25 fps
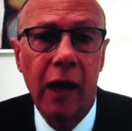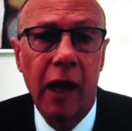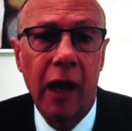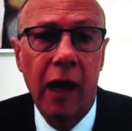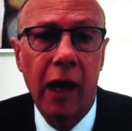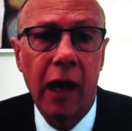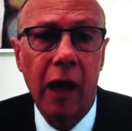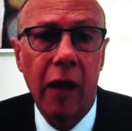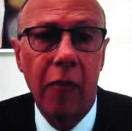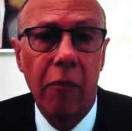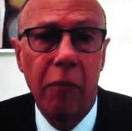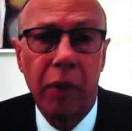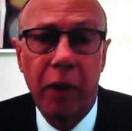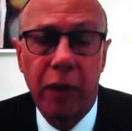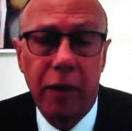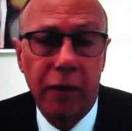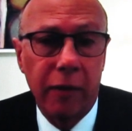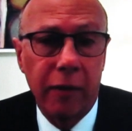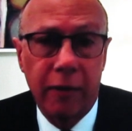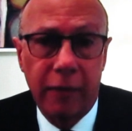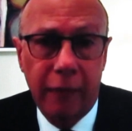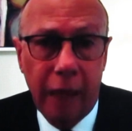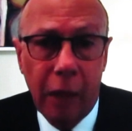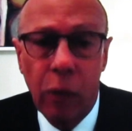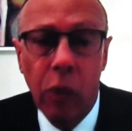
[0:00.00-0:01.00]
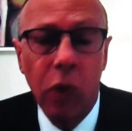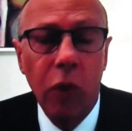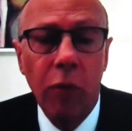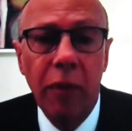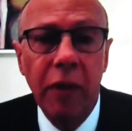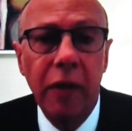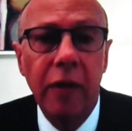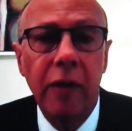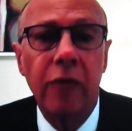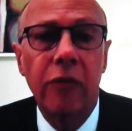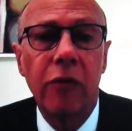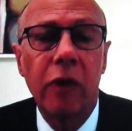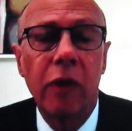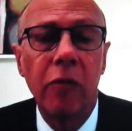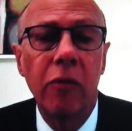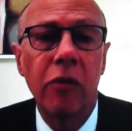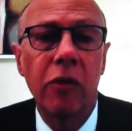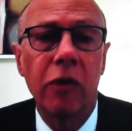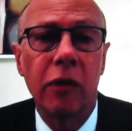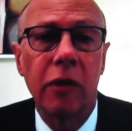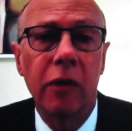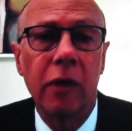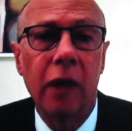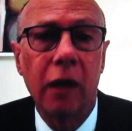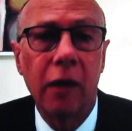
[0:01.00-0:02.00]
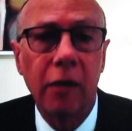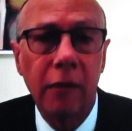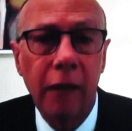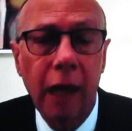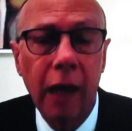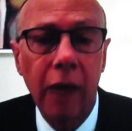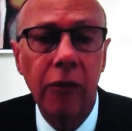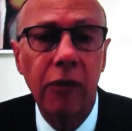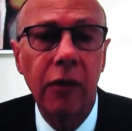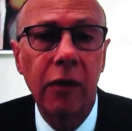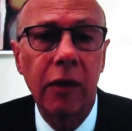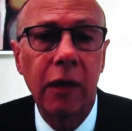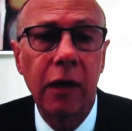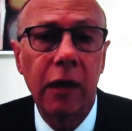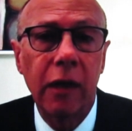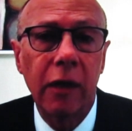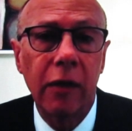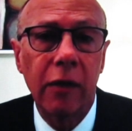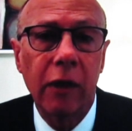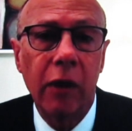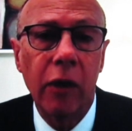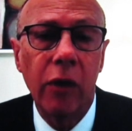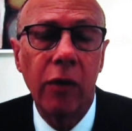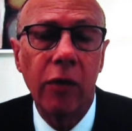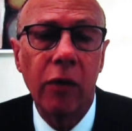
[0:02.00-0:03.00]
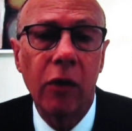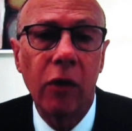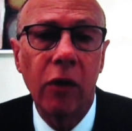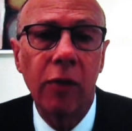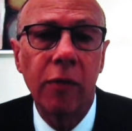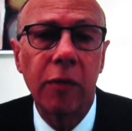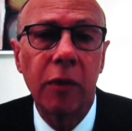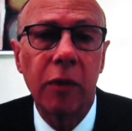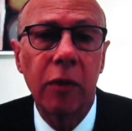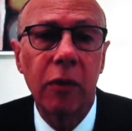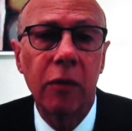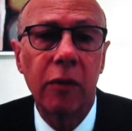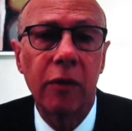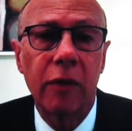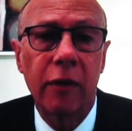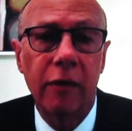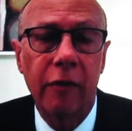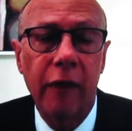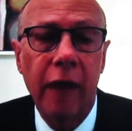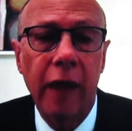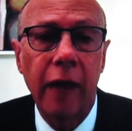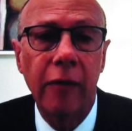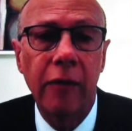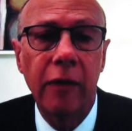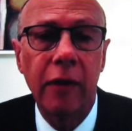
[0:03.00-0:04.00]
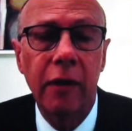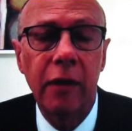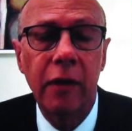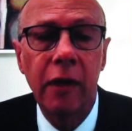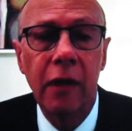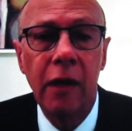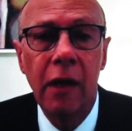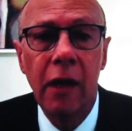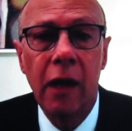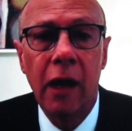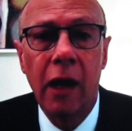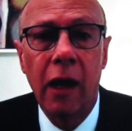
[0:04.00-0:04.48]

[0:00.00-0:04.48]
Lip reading: But there will be disruption, undoubtedly, at those hospitals affected.